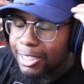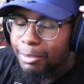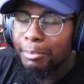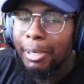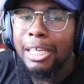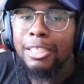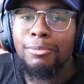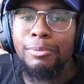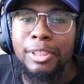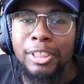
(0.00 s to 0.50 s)
She's
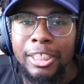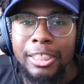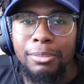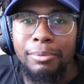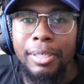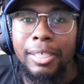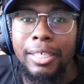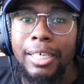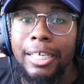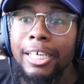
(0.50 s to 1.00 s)
about to
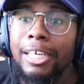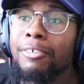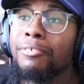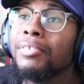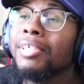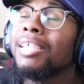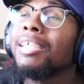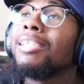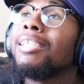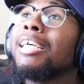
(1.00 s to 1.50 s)
regenerate her health.
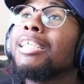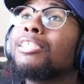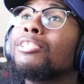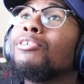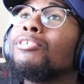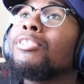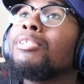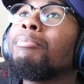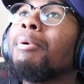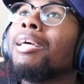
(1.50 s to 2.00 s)

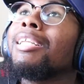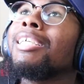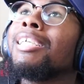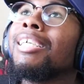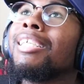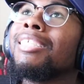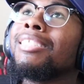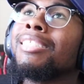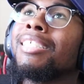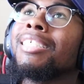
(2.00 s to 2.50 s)
Nezuko's about to
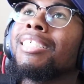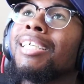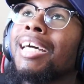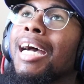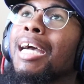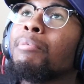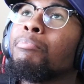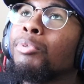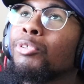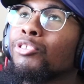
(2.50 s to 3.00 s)
get a
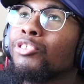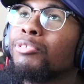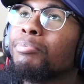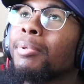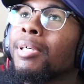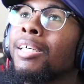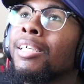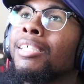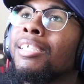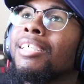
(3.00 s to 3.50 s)
Zenkai boost,
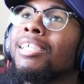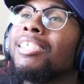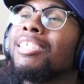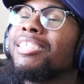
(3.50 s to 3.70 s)
bruh.